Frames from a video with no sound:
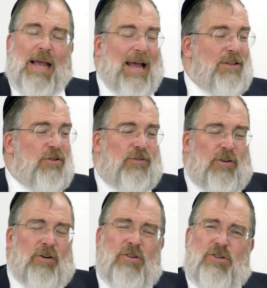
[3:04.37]
And the
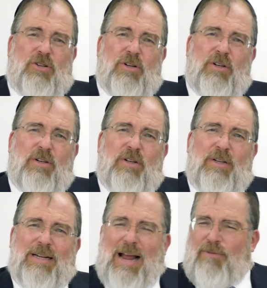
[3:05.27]
search
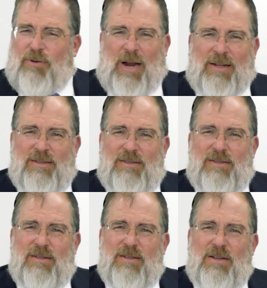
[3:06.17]
never ends,